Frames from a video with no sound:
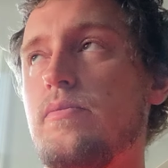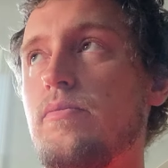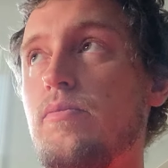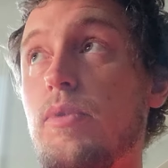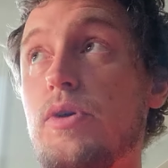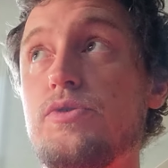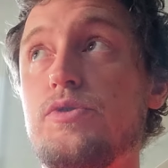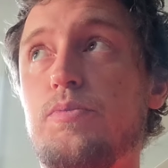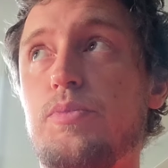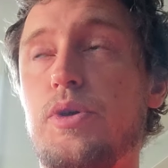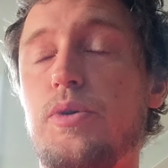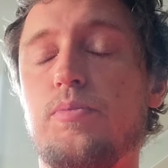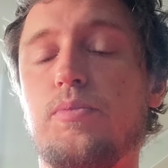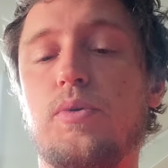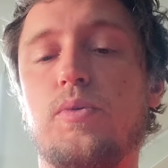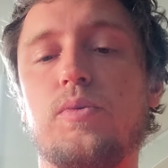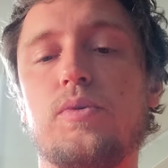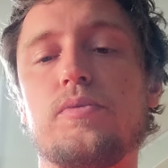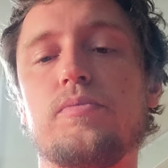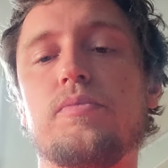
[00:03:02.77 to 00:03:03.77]
most
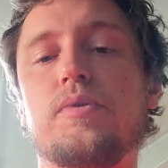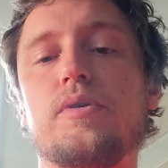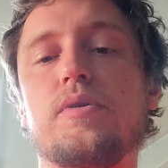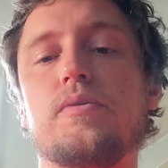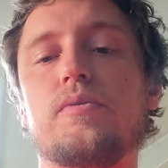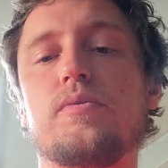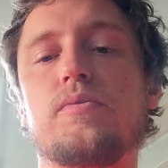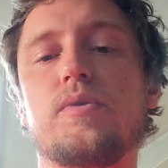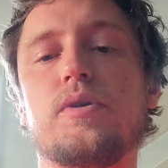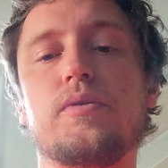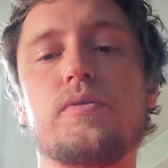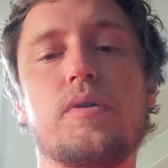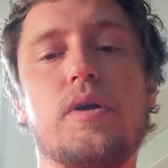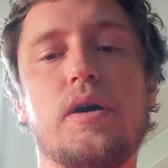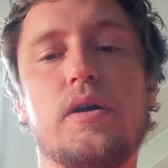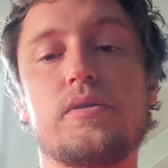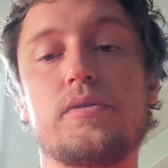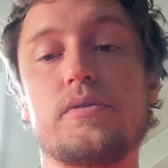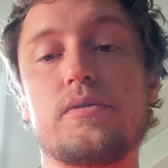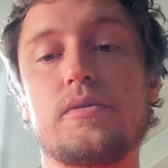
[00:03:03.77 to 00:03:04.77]
people would be
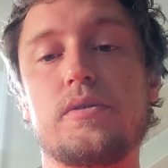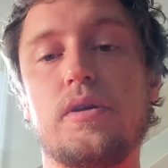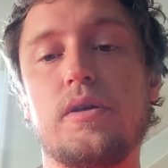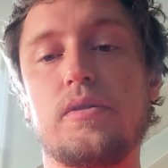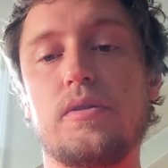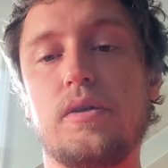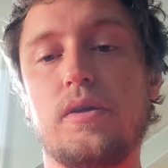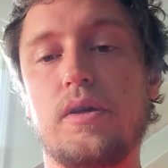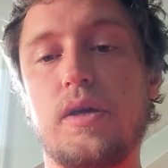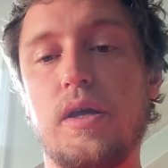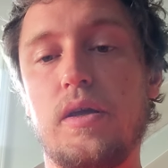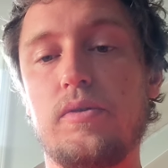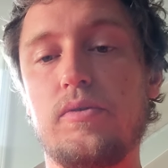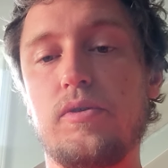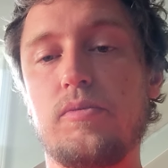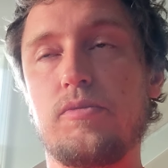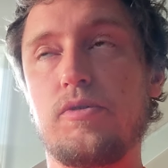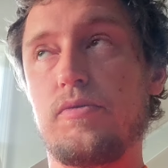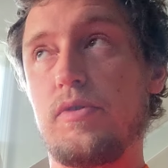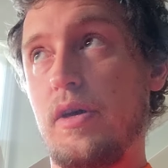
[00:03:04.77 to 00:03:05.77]
reunited in the
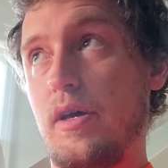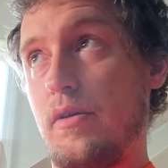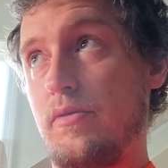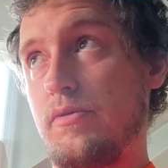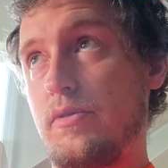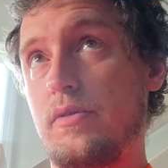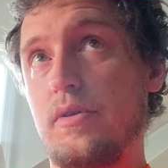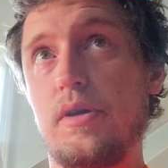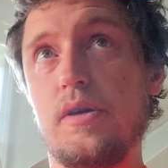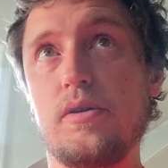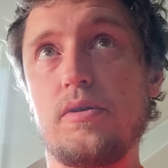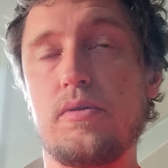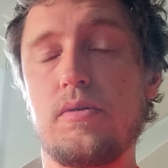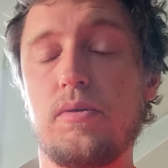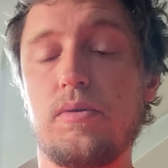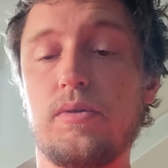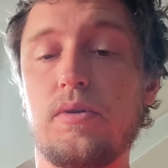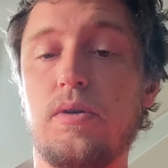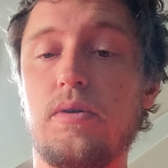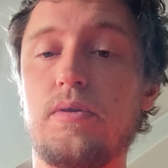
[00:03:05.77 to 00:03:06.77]
kingdom of heaven here
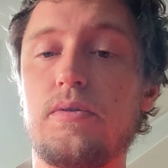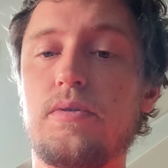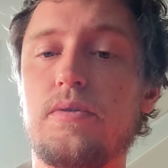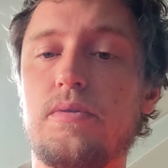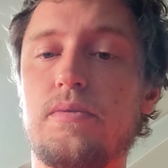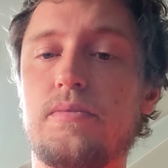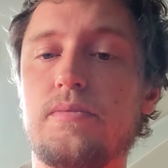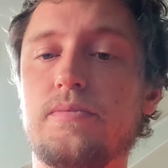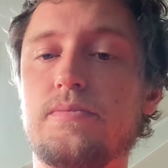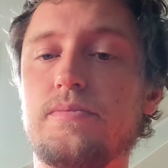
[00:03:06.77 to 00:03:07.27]
on earth.